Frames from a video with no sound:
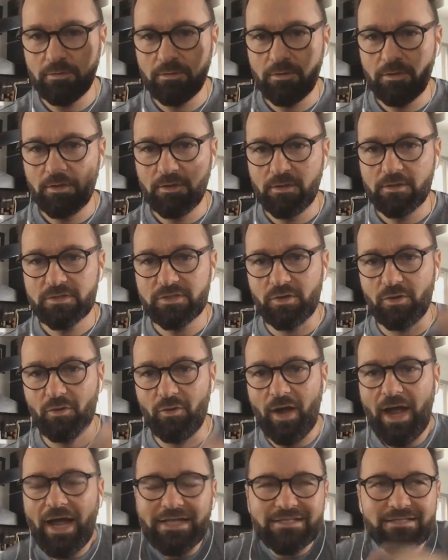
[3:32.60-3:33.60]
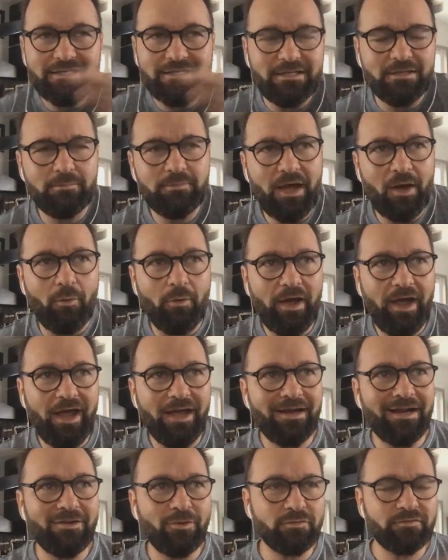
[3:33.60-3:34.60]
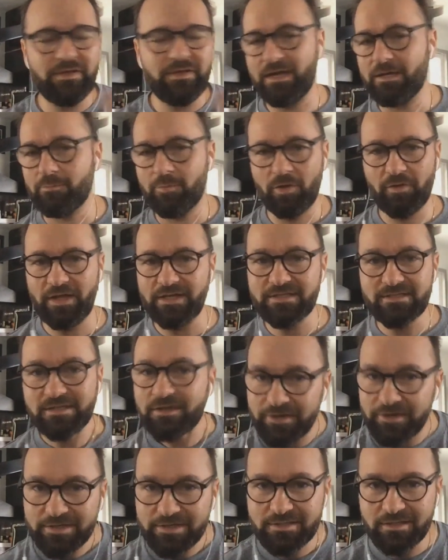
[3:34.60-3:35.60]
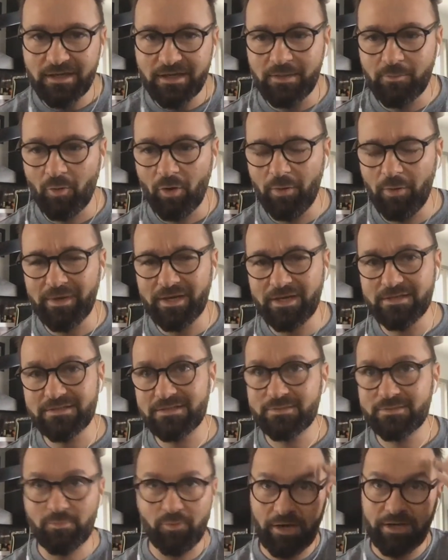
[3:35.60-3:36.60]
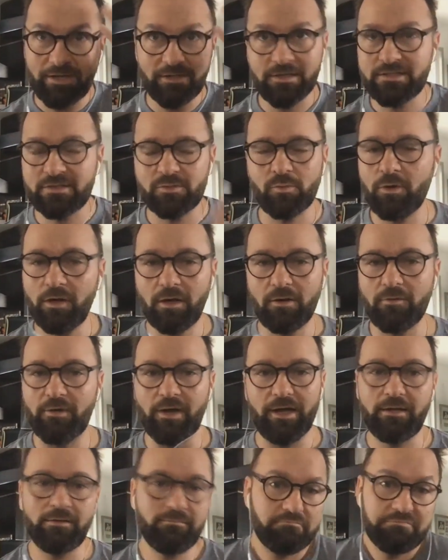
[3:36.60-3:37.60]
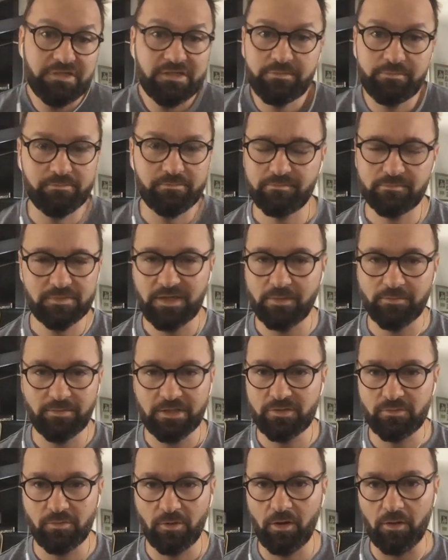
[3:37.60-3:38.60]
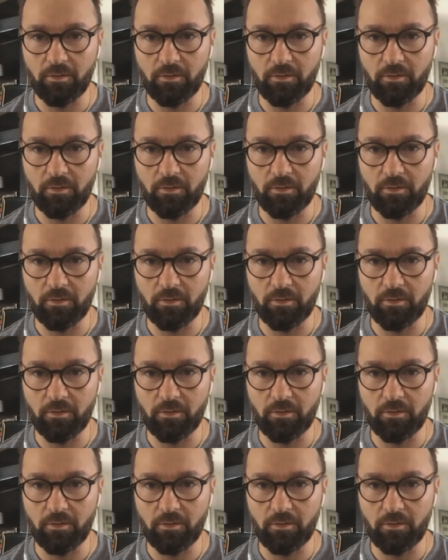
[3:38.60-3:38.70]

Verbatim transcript: so I see him that way, and I don't take him all that seriously anymore because his brain doesn't work right. Just mm. something's wrong.